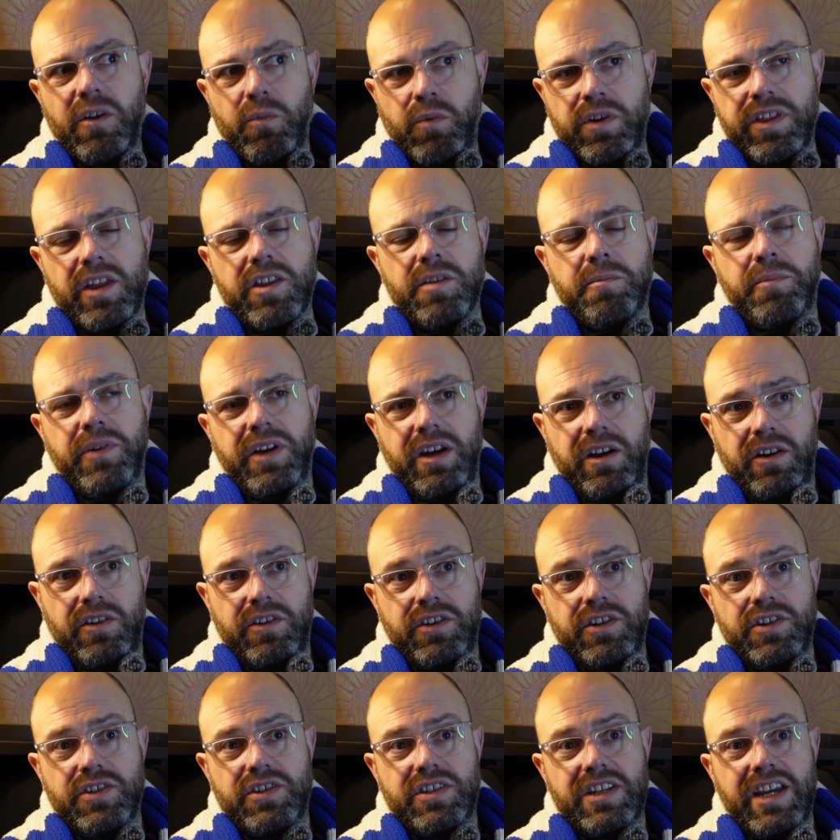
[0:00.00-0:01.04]
with other
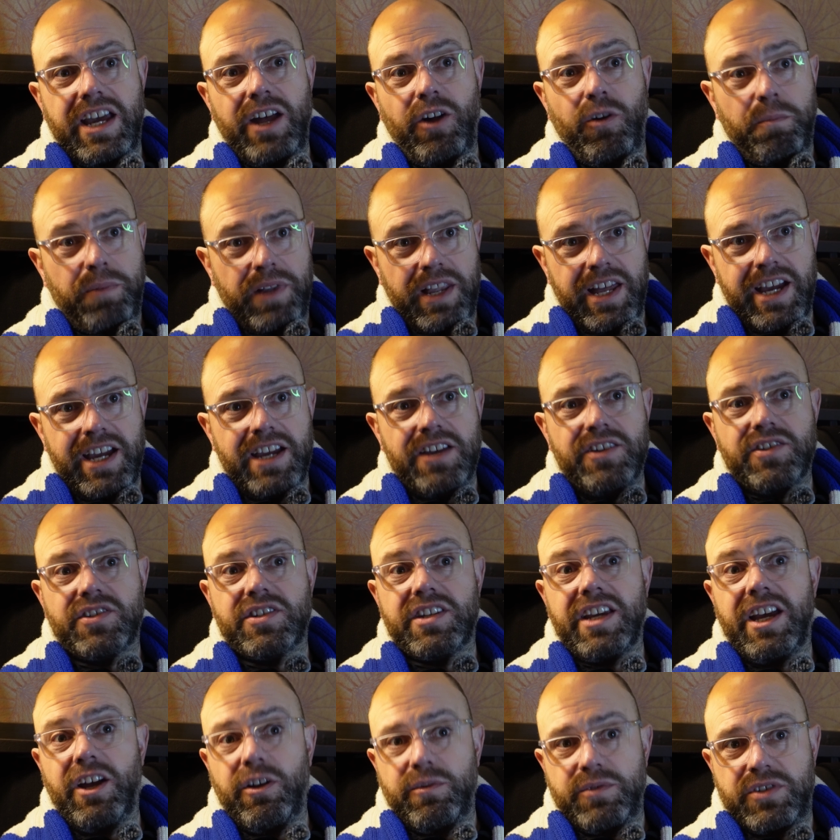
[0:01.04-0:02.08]
partners to help players,
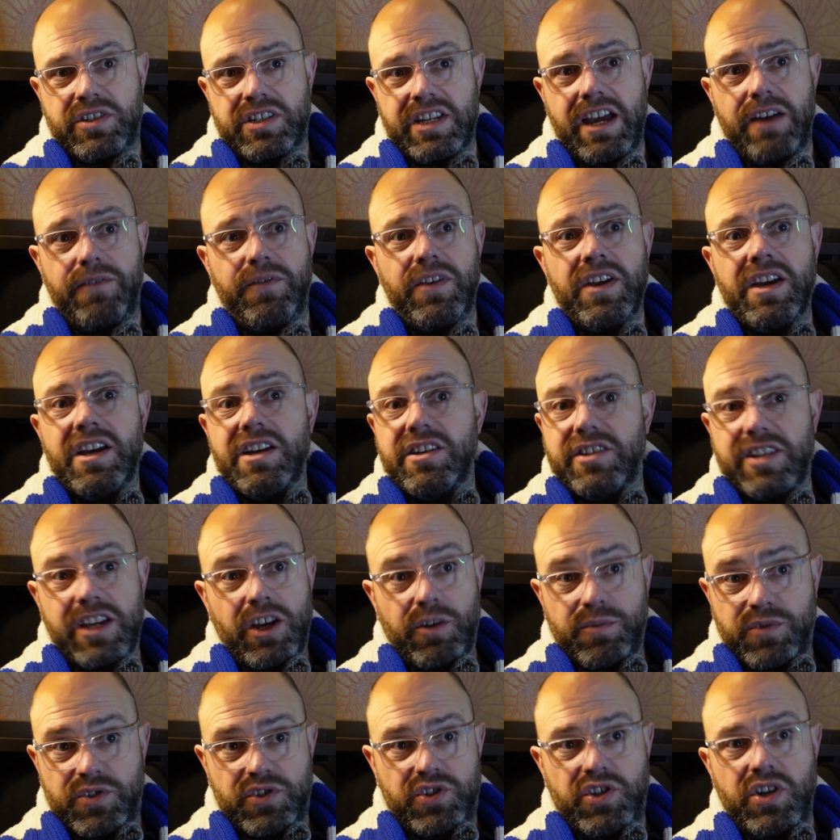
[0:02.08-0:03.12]
to help staff, to
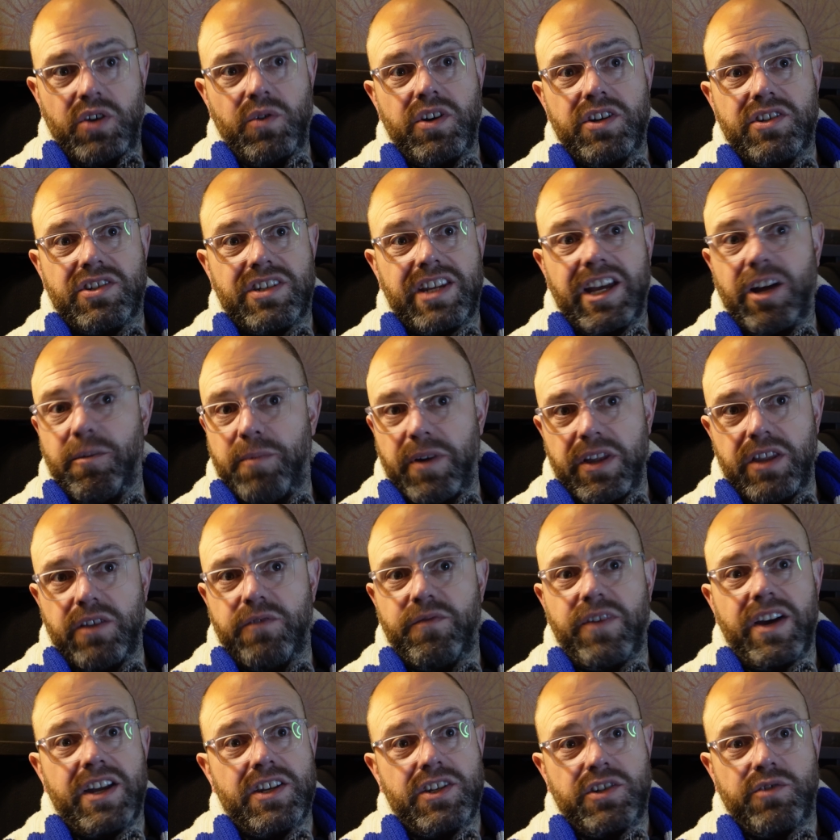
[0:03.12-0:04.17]
help stewards, to help other
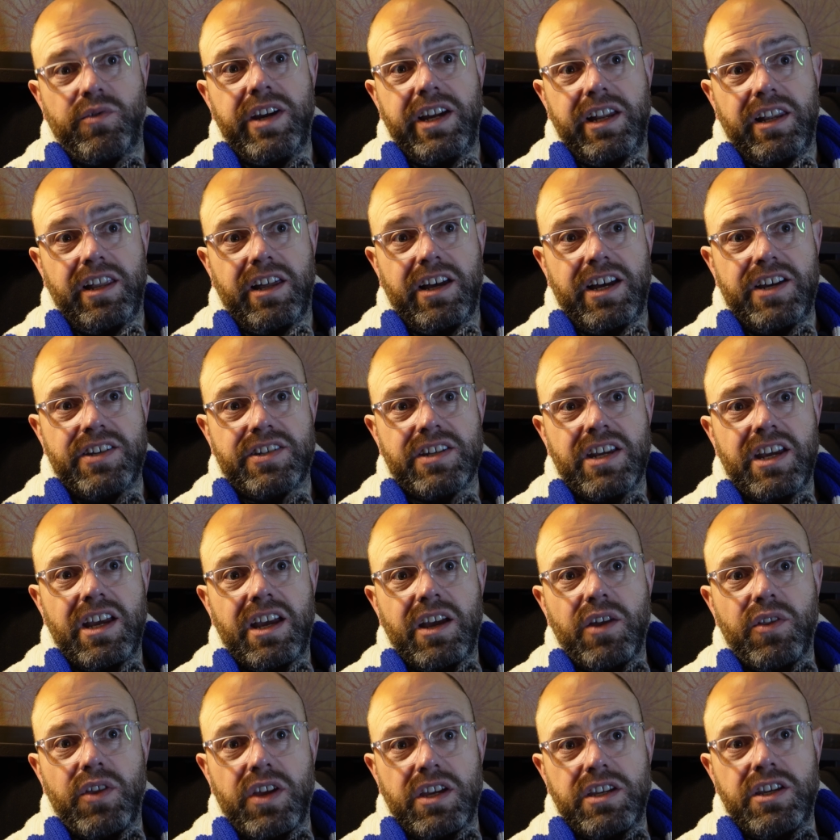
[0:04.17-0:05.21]
fans realise
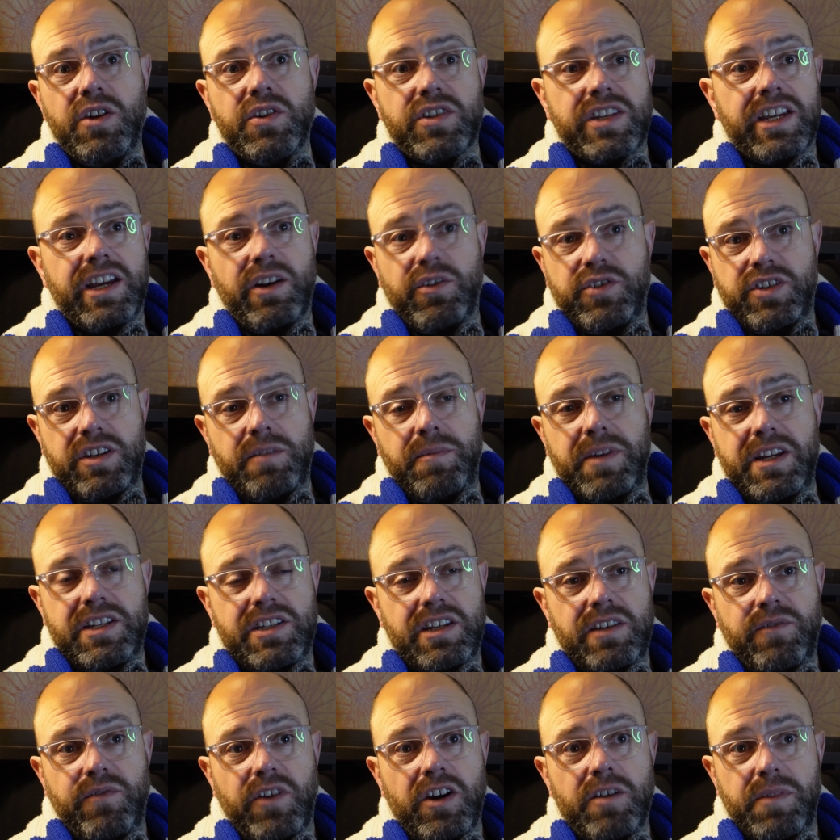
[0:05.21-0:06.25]
that using
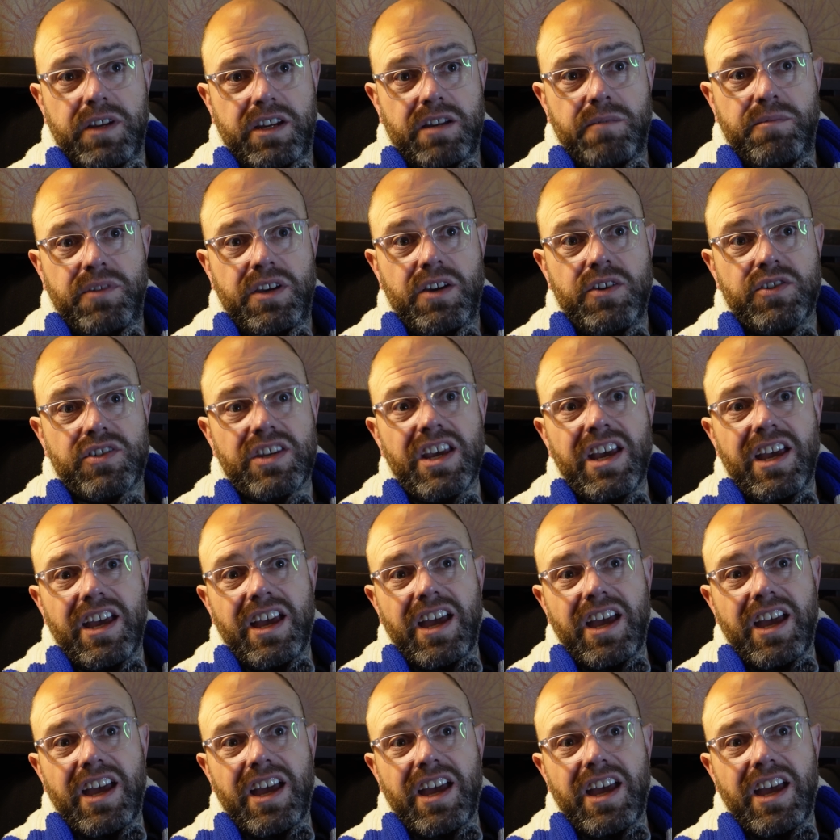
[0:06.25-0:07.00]
LGBT-phobic abuse